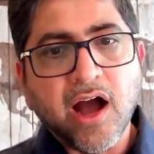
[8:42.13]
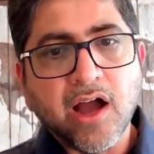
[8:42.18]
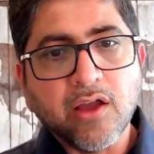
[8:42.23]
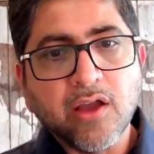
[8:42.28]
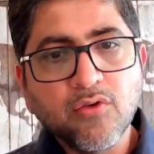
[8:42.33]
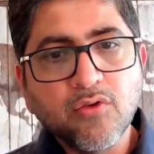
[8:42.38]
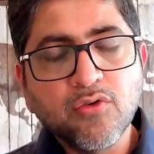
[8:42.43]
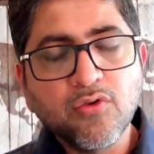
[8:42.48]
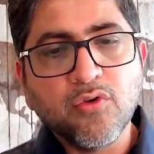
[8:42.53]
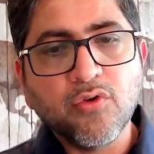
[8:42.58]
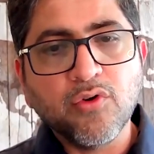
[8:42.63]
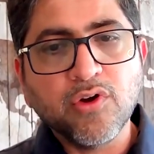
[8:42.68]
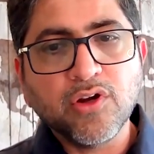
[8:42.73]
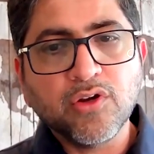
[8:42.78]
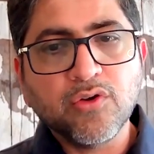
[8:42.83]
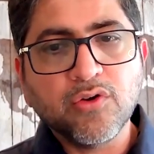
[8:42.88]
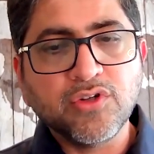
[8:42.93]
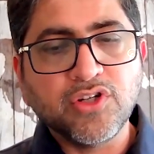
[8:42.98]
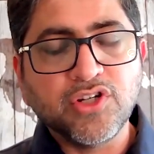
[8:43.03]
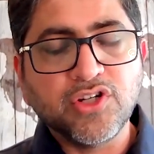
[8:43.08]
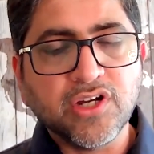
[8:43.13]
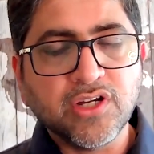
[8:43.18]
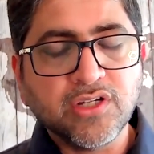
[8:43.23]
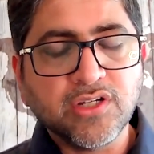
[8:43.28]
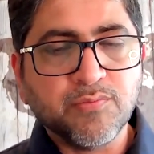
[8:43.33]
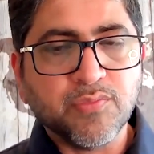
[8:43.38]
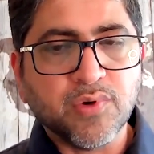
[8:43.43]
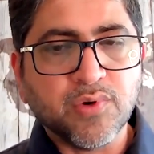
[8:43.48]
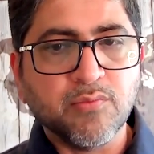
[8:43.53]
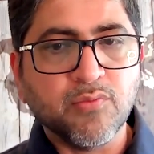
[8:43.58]
Are you going to
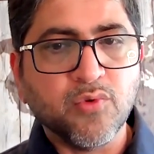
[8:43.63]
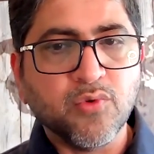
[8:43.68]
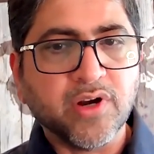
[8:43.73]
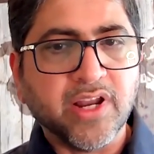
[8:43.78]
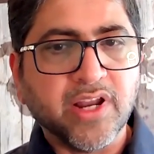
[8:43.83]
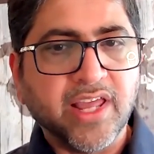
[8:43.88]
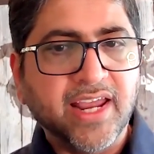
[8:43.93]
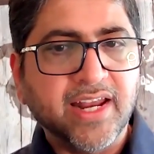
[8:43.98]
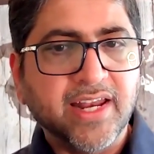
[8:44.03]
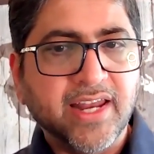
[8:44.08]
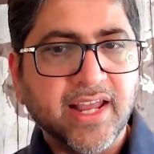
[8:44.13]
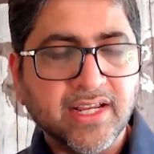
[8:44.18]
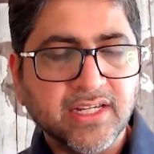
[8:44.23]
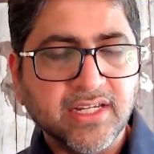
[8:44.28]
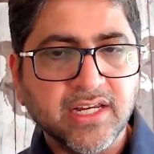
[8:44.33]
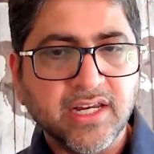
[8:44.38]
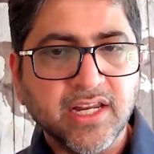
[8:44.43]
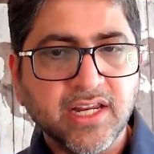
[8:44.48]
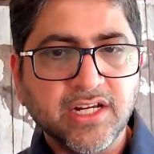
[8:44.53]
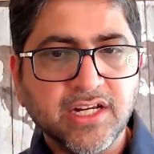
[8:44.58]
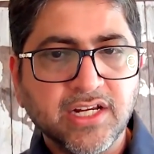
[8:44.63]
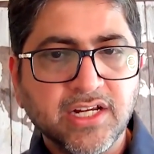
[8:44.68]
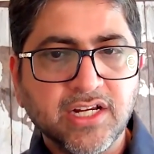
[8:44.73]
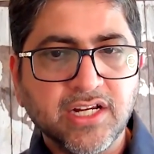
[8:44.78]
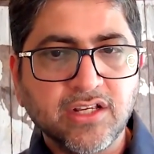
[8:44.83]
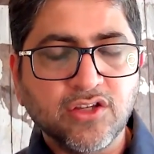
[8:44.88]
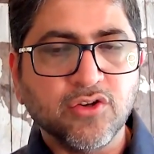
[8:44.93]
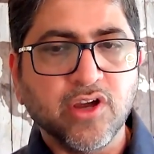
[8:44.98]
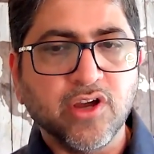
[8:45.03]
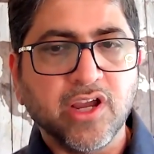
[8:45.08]
just promote a
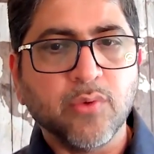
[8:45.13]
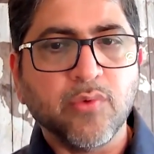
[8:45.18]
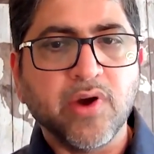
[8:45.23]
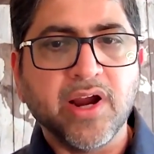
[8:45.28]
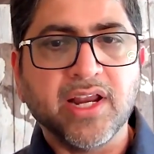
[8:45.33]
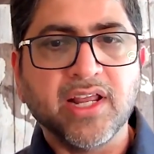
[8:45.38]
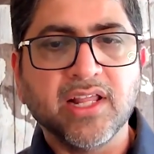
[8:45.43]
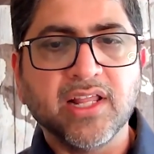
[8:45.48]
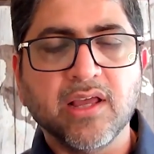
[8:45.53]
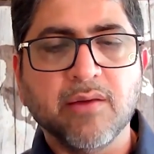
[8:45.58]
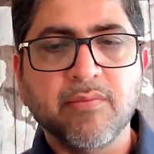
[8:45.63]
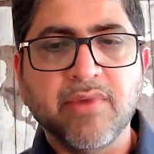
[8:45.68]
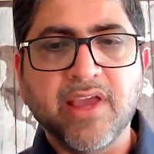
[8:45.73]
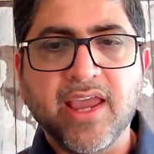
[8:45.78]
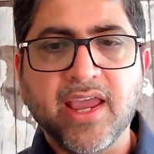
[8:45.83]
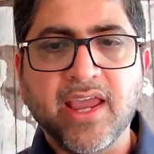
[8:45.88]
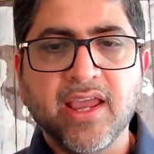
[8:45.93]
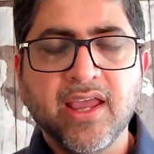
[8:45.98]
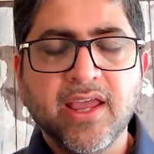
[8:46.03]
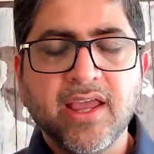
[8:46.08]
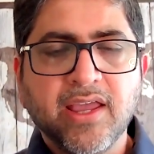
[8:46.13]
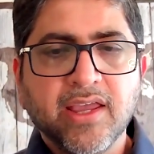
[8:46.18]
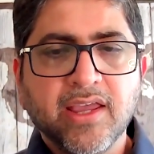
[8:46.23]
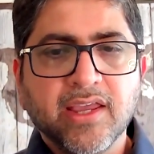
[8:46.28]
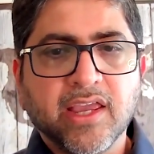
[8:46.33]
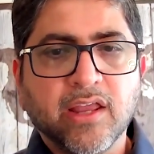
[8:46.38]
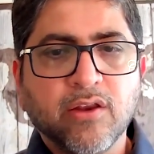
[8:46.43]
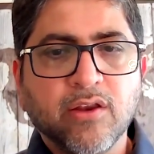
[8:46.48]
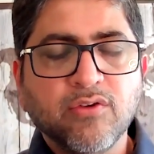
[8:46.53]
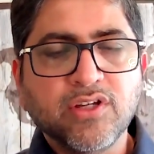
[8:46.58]
destination? So you're inviting them, hey,
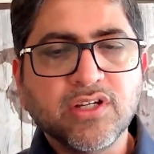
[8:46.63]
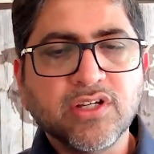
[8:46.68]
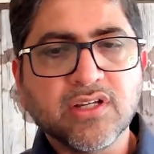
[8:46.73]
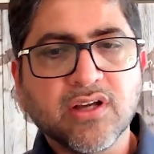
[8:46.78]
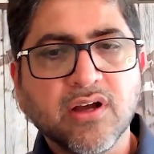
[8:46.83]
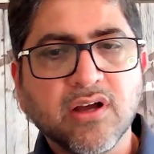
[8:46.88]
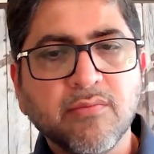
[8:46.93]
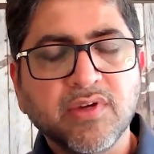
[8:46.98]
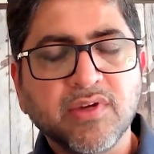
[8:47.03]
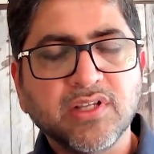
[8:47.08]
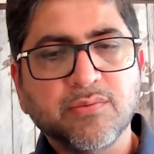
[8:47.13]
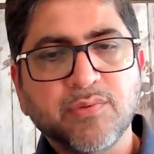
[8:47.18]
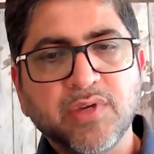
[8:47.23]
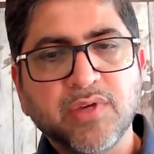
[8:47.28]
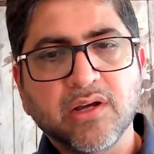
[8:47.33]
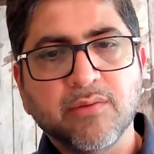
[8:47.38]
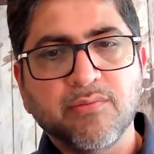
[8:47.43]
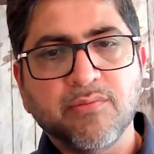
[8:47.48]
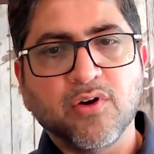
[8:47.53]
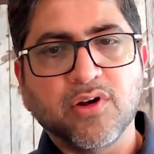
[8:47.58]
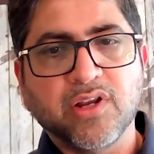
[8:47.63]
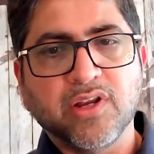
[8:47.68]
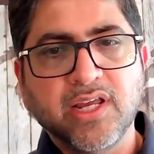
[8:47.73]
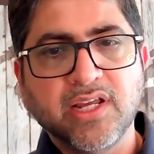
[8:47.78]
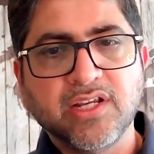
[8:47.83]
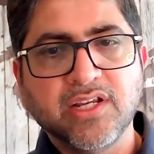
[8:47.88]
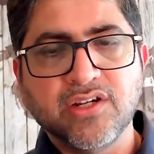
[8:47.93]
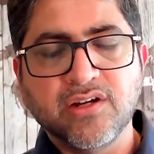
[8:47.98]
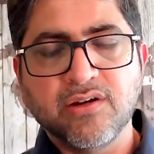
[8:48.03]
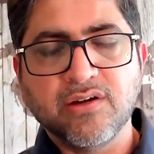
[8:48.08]
can you just come and speak about
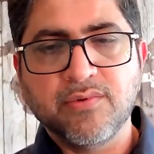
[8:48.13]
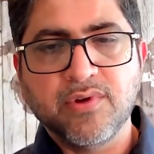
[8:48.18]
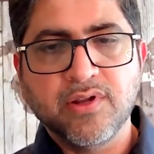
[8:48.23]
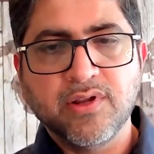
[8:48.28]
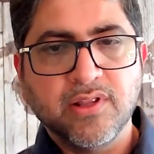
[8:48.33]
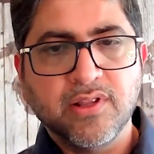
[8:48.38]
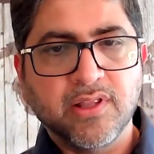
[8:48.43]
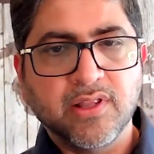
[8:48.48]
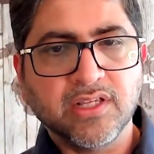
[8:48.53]
Egypt?